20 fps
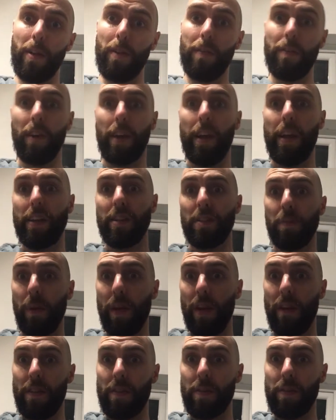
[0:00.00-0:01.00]
If you've got any
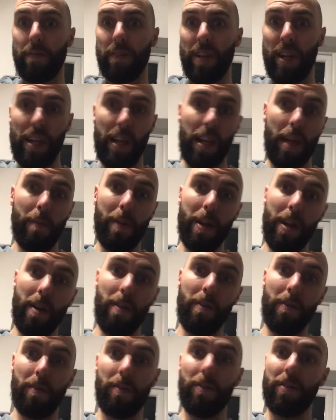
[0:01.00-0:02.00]
experience with it, let me
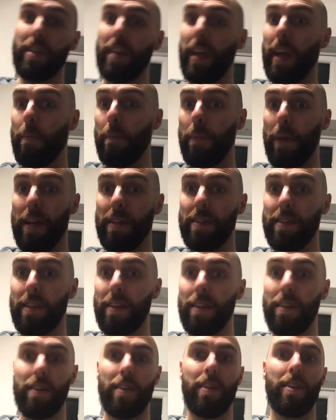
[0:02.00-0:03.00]
know. Does it get better?